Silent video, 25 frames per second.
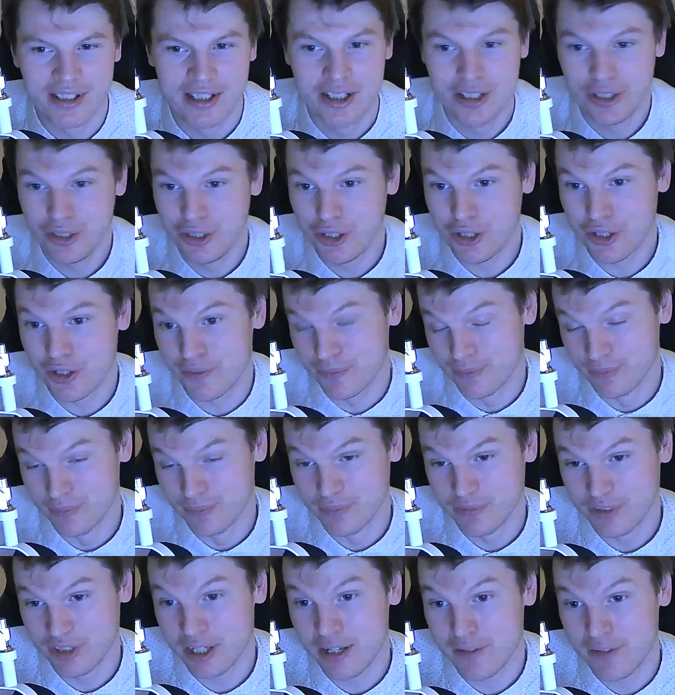you could
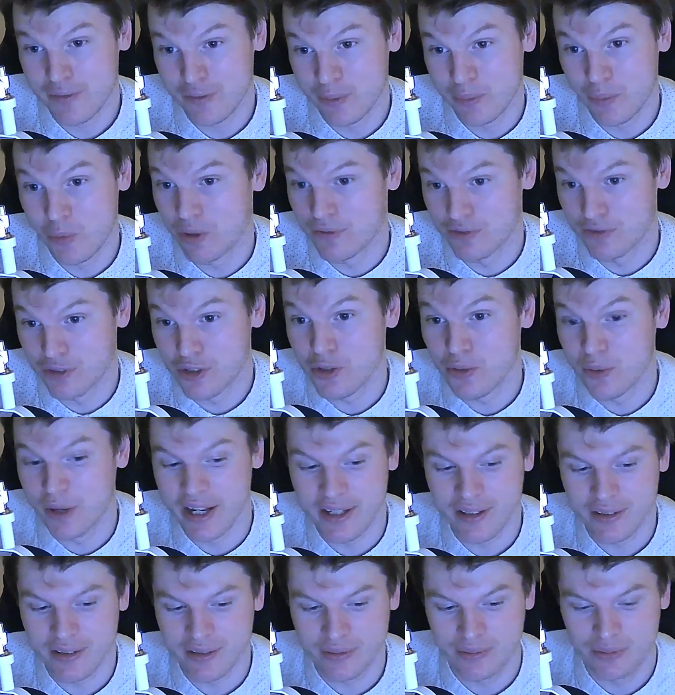see it from one of two
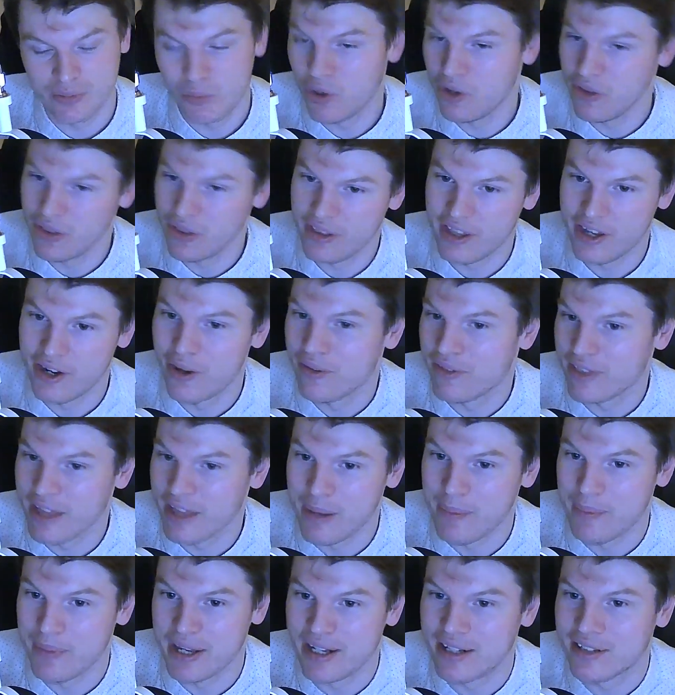ways. One, they're not that
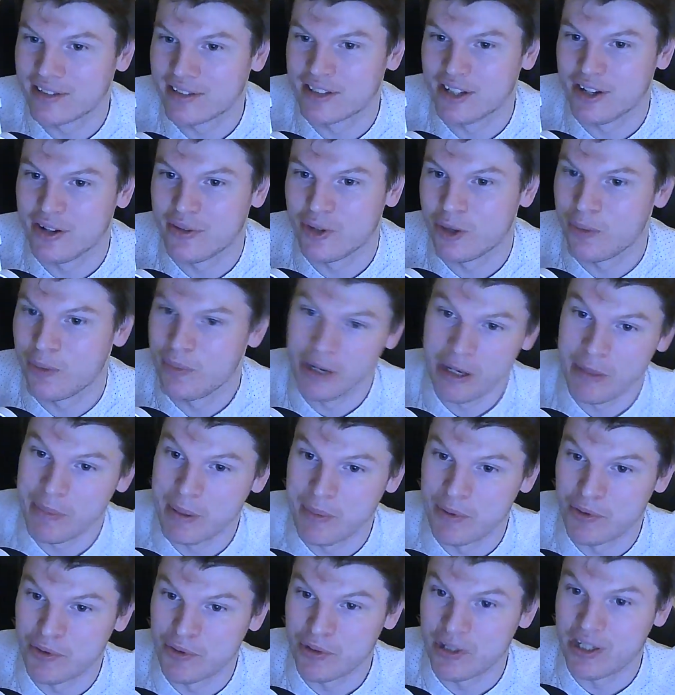big, so not many
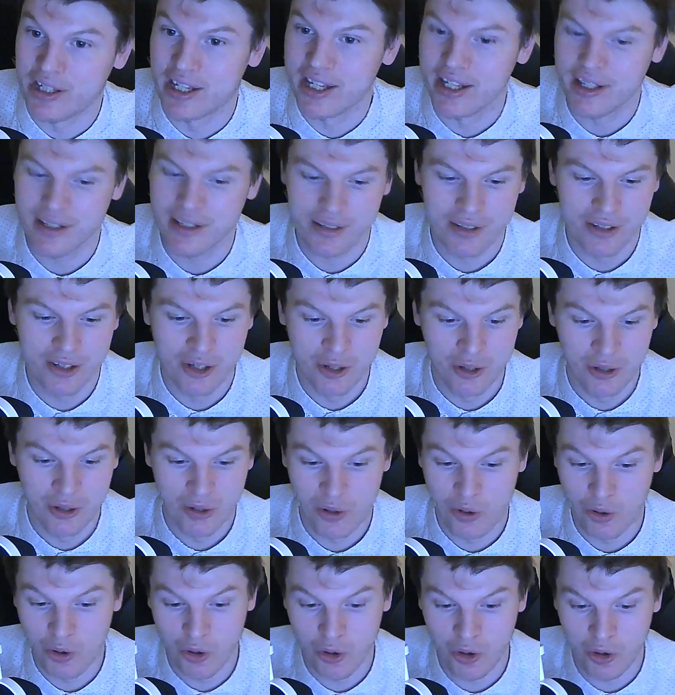people drink it.
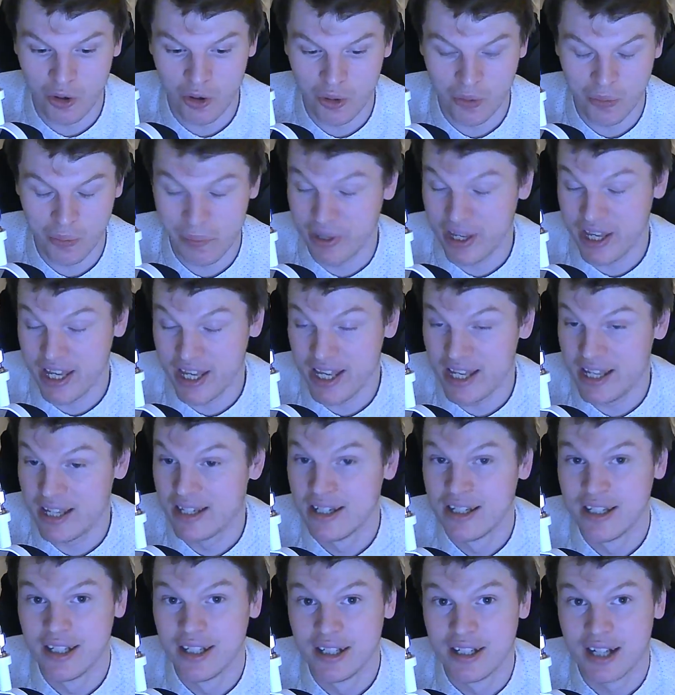Or B,
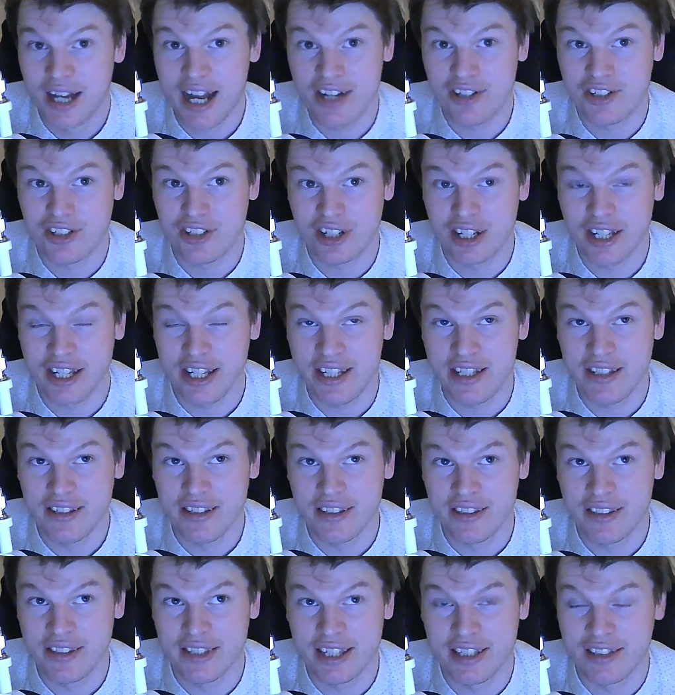actually,
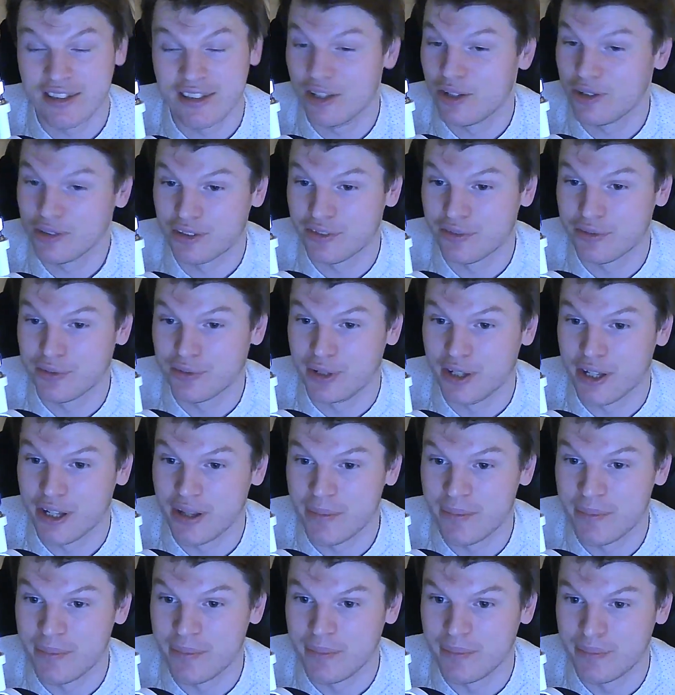there's lots of
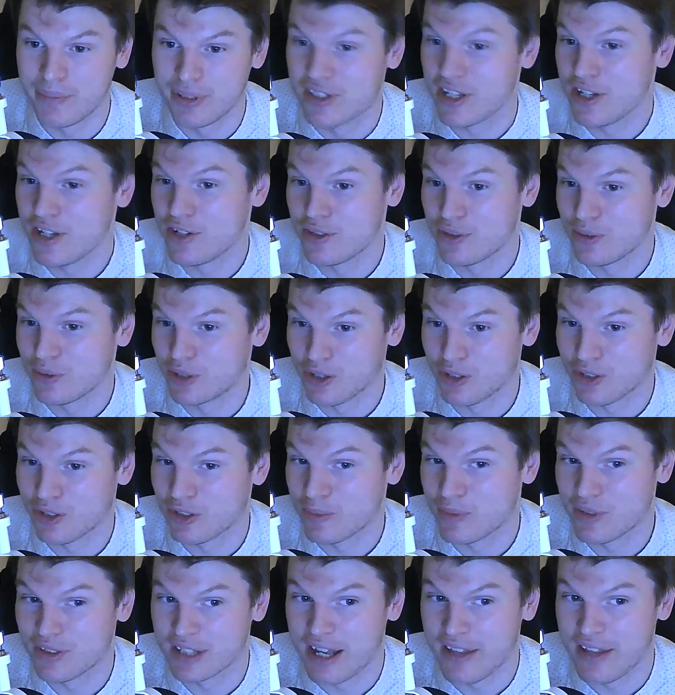potential
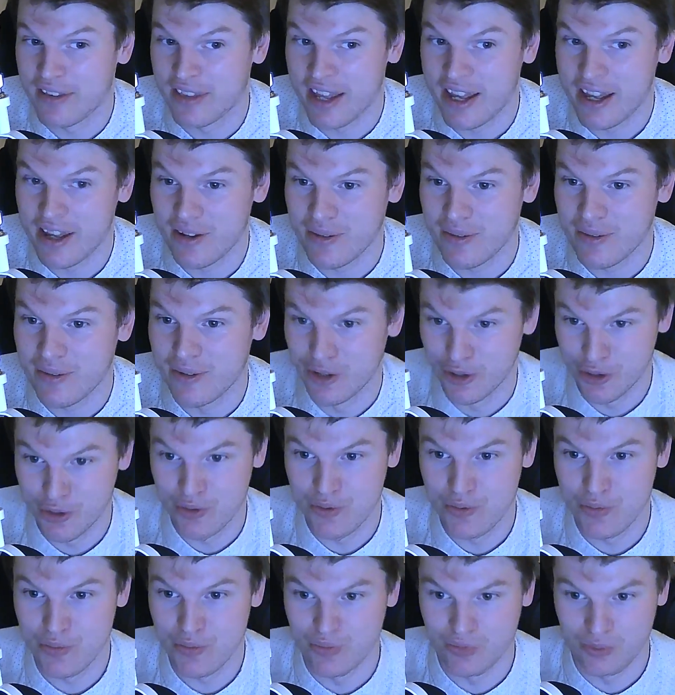customers out there
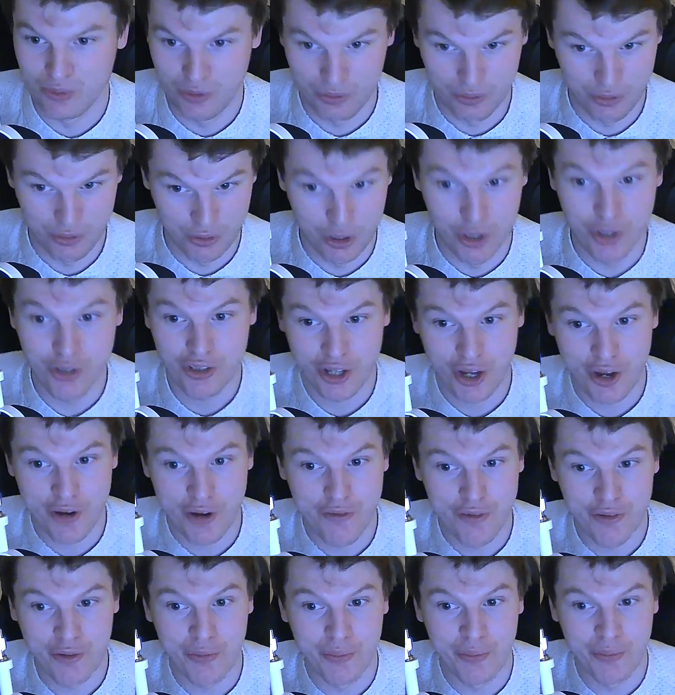who could go
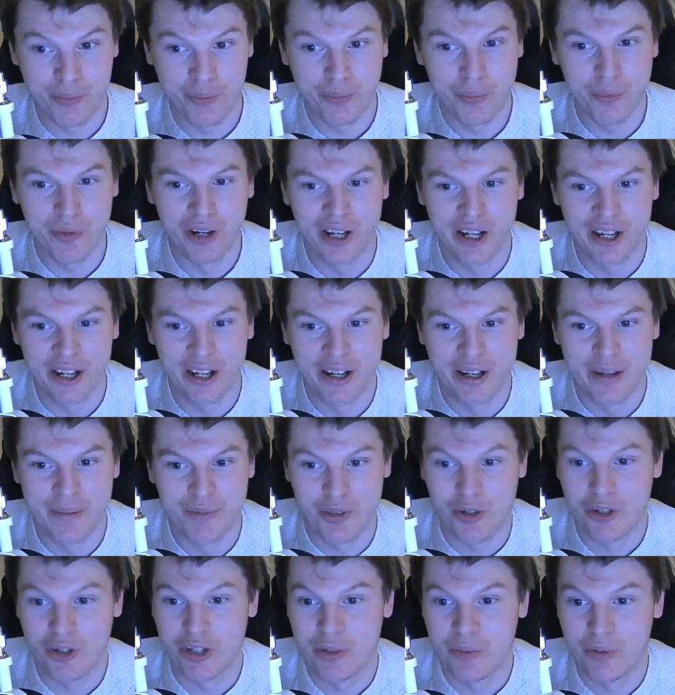for
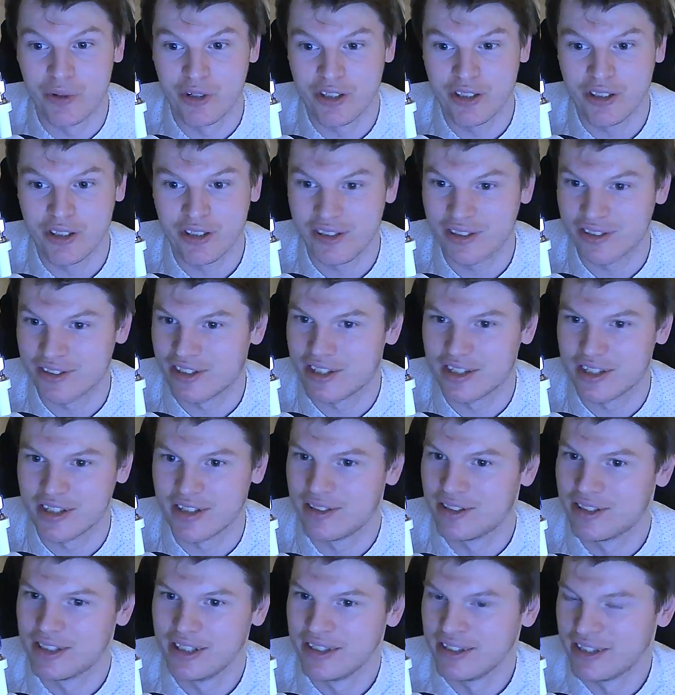Johnny Walker, because they've
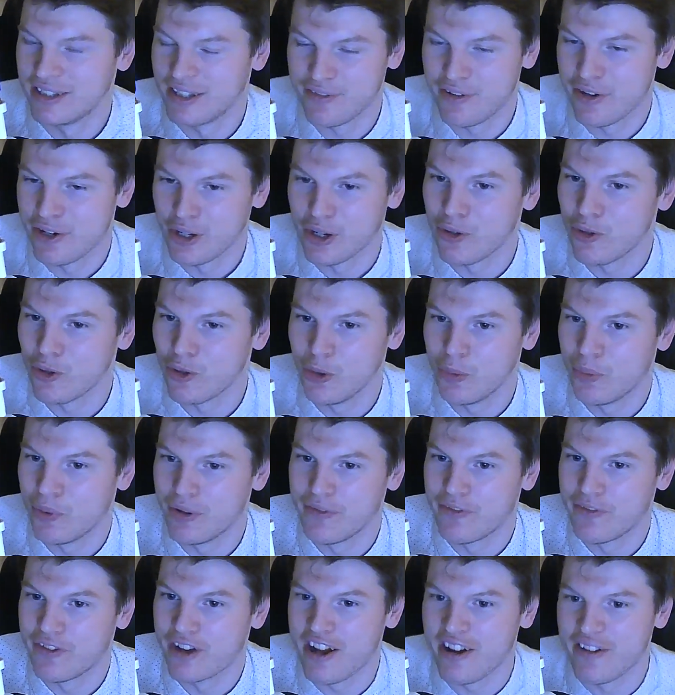only got
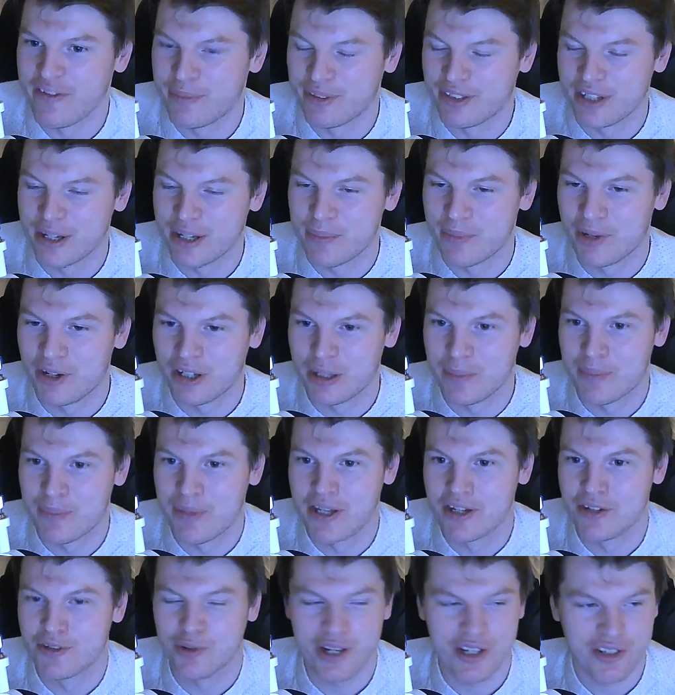0.5% market
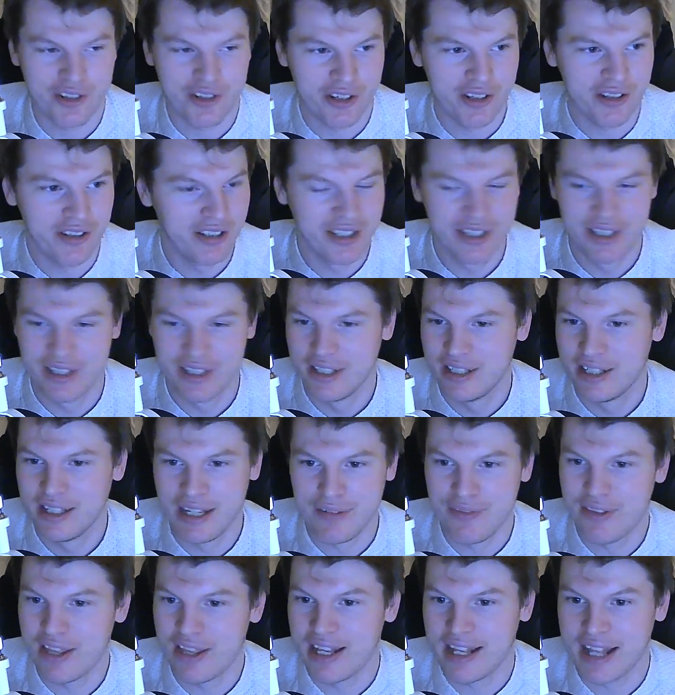penetration. If
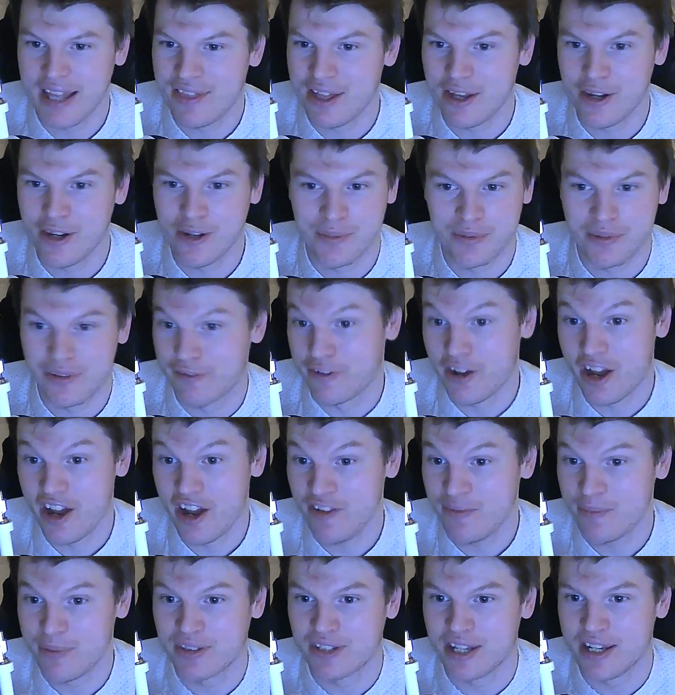they get that up to
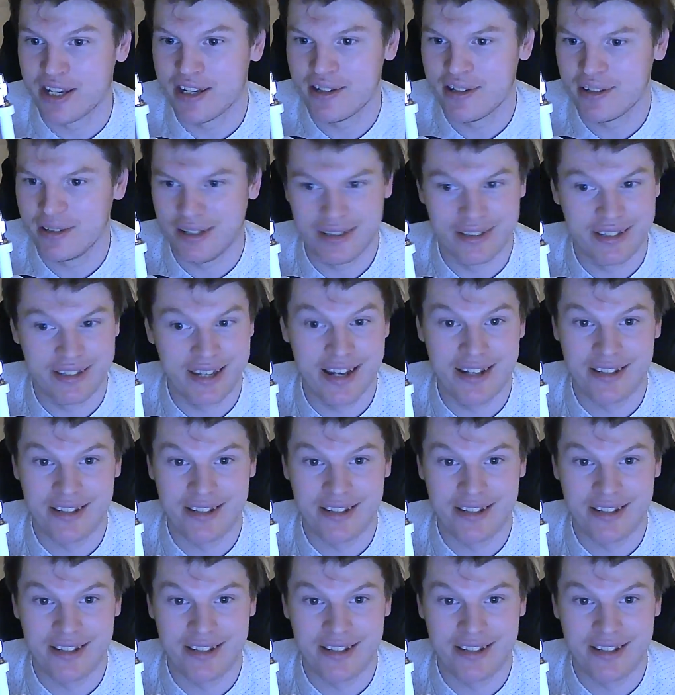5% and 10